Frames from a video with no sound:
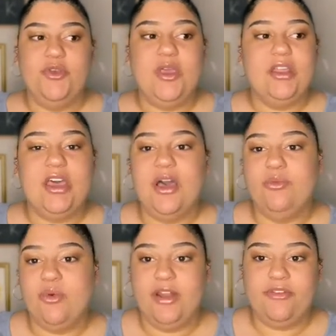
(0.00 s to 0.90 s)
You can look up
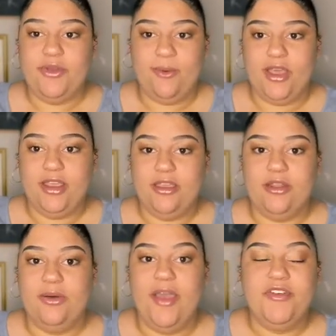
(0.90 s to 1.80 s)
whatever you want, you
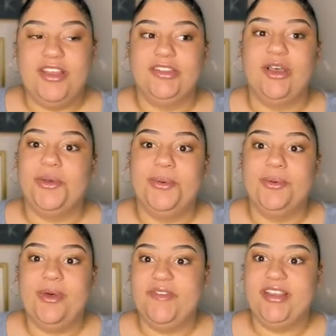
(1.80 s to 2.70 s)
know, everything's on
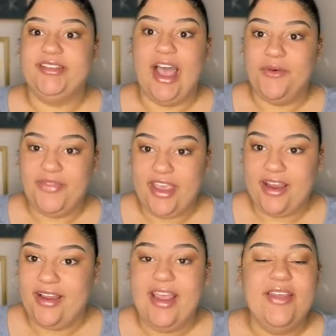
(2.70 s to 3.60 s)
Google, everything's out there.